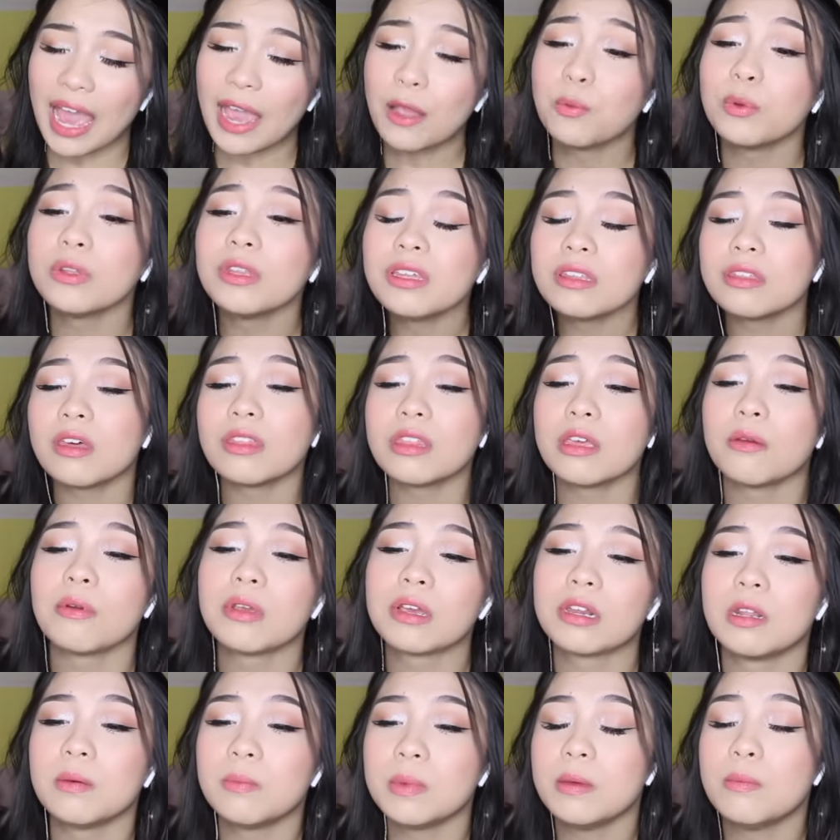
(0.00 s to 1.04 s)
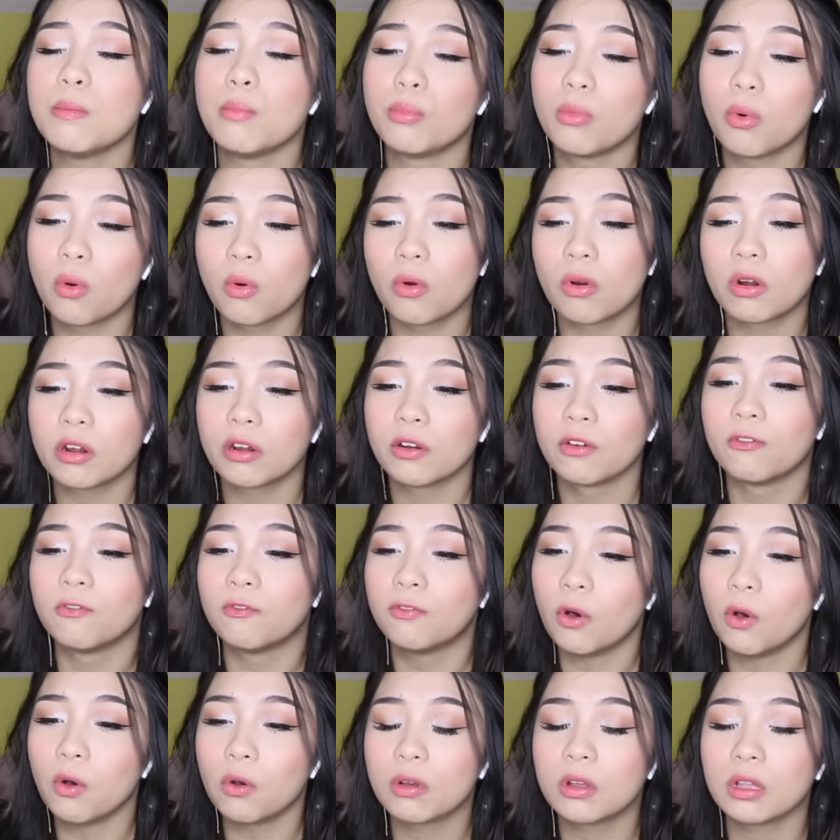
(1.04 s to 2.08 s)
I really thought they were gonna be more
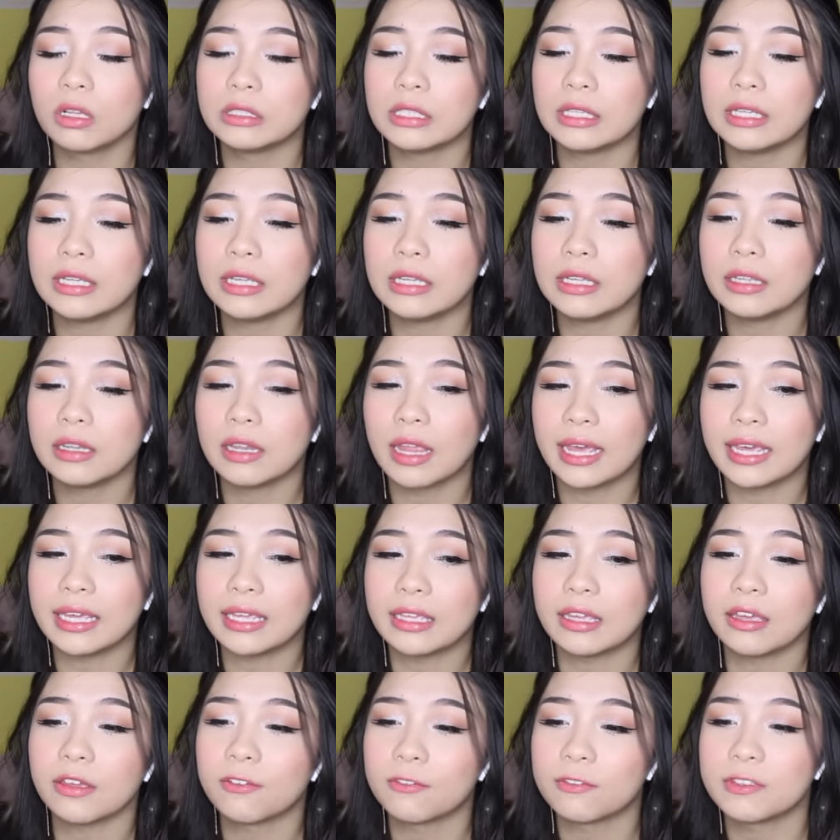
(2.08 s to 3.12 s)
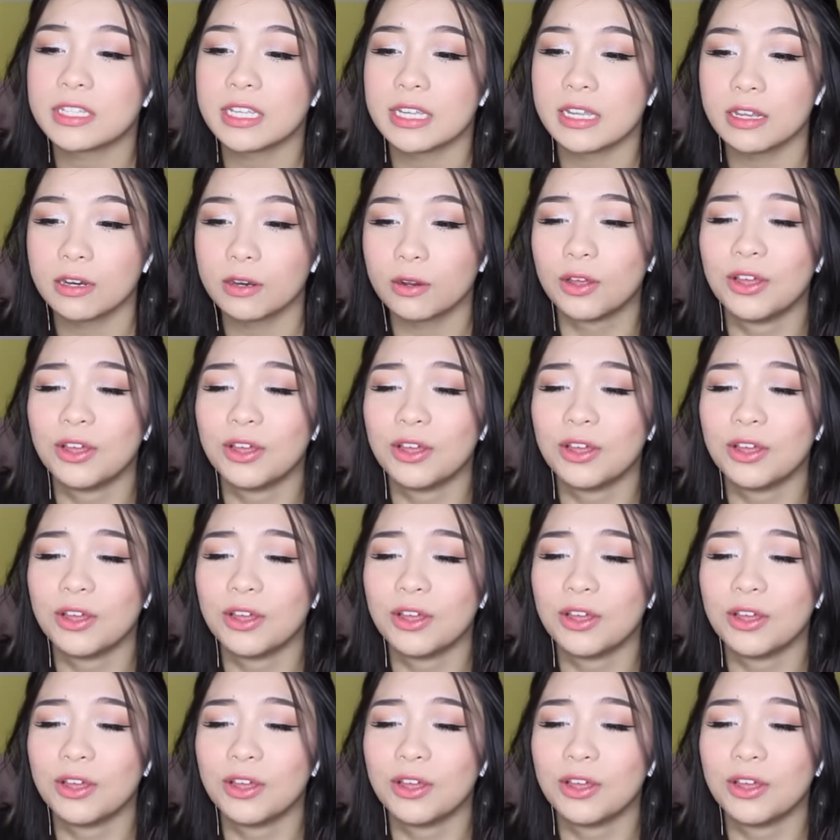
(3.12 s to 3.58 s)
vocally like gifted